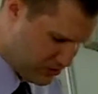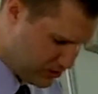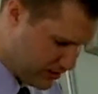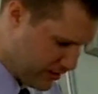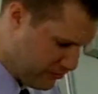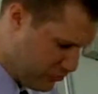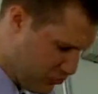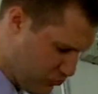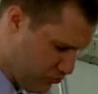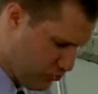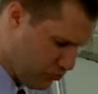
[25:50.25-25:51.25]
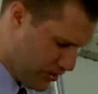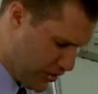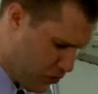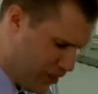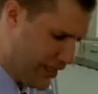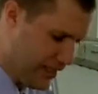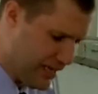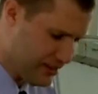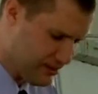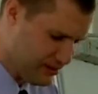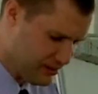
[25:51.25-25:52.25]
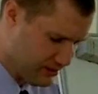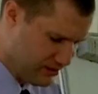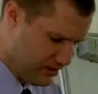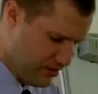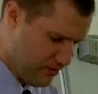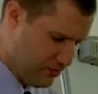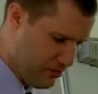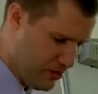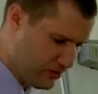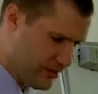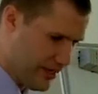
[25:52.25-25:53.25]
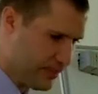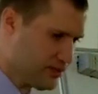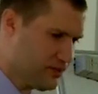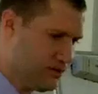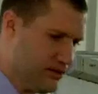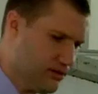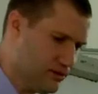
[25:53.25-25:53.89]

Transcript: me just give you three quick lessons from our text.